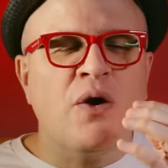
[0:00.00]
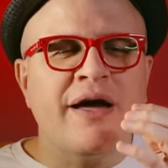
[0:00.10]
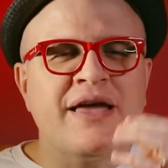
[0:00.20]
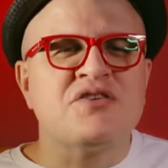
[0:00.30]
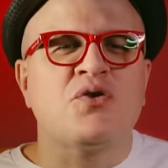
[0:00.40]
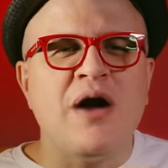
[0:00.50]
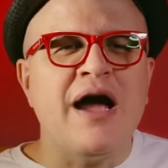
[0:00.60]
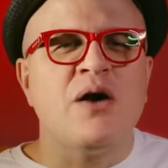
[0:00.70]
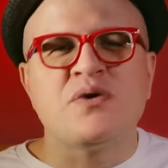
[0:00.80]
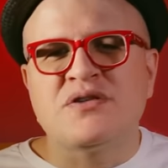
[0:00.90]
So I guess
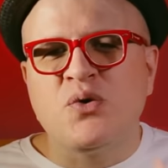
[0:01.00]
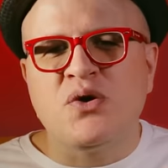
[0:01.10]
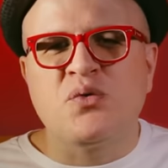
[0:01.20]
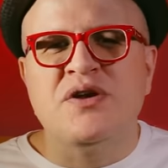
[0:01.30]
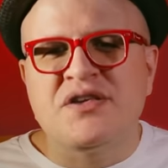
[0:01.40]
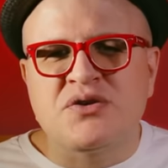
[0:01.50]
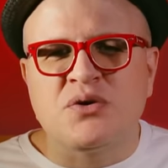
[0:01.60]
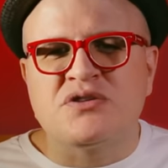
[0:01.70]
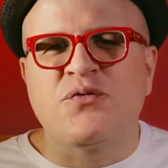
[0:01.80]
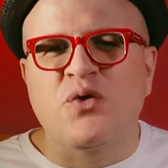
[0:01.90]
Cryer was doing
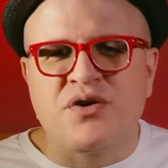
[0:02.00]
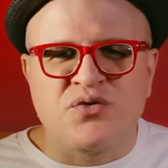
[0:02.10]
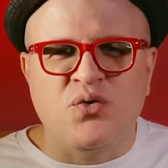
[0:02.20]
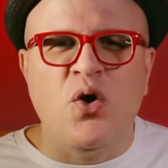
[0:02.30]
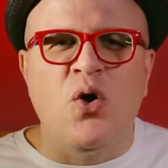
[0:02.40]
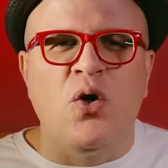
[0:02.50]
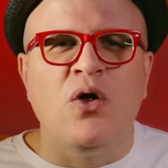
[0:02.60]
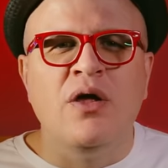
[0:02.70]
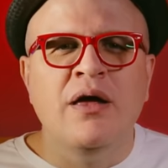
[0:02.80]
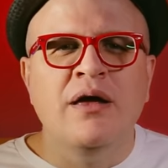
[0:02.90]
research for his
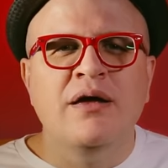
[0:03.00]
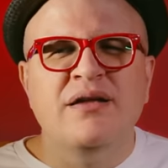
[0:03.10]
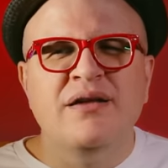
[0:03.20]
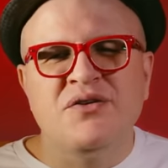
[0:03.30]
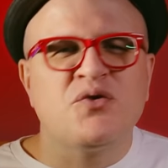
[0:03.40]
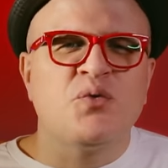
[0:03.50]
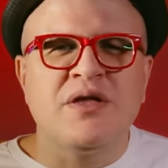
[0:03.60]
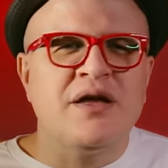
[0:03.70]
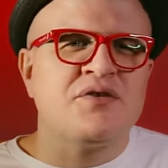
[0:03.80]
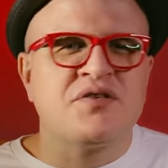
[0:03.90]
role, you know, to
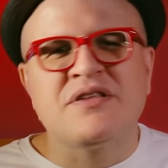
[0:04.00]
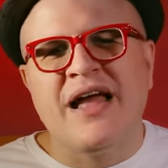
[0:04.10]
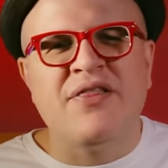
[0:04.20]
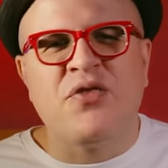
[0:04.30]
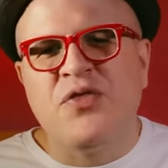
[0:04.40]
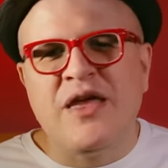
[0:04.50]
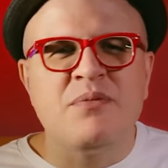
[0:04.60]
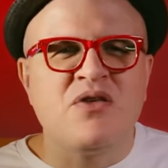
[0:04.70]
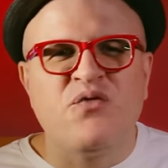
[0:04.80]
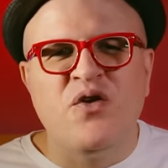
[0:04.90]
really understand the
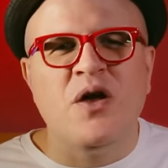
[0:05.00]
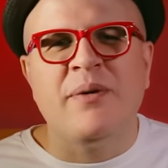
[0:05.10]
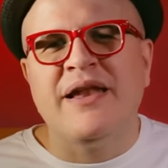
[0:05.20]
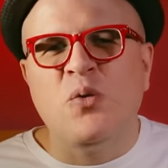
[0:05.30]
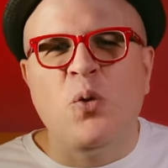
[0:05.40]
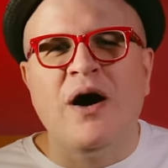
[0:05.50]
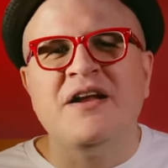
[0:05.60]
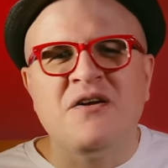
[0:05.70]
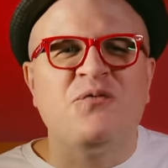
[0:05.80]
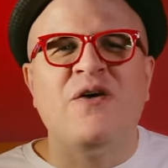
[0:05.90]
theme of the film, and he
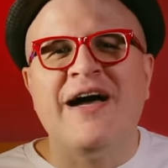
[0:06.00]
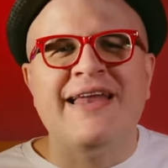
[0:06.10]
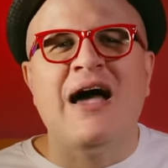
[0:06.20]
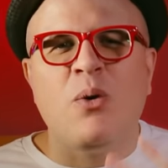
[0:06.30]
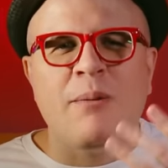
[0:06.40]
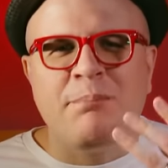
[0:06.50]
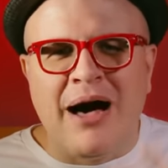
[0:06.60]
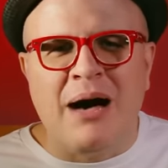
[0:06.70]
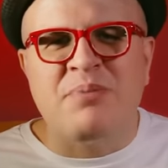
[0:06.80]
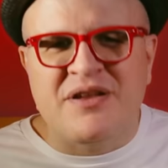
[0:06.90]
wanted to find out what
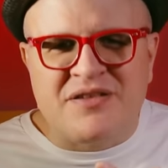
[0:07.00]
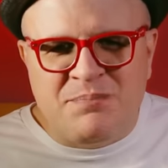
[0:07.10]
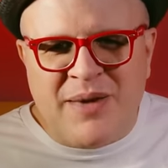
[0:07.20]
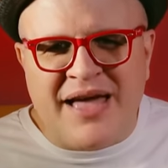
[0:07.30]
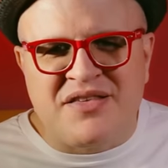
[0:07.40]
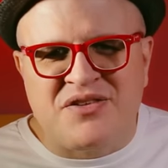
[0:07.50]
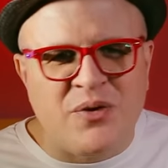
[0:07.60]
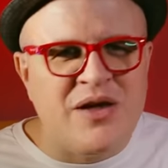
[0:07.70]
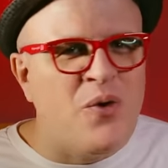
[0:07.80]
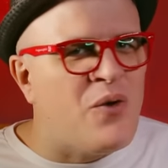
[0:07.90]
Pompatus meant,
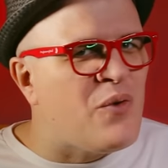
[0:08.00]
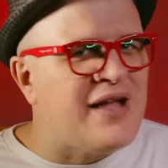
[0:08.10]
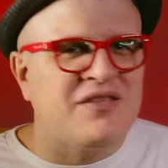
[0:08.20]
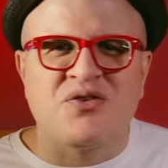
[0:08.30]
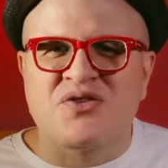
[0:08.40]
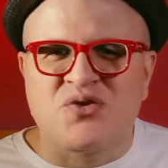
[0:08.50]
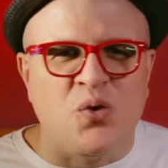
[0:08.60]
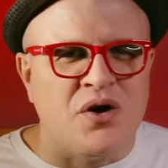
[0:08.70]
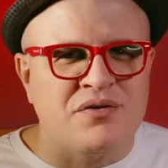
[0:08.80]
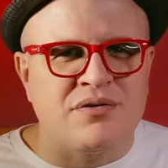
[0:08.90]
so he went right to the
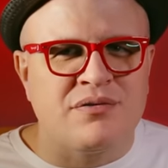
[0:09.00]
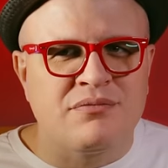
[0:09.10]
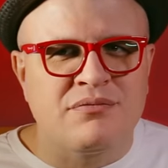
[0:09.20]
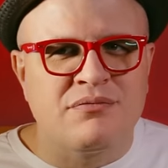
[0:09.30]
source,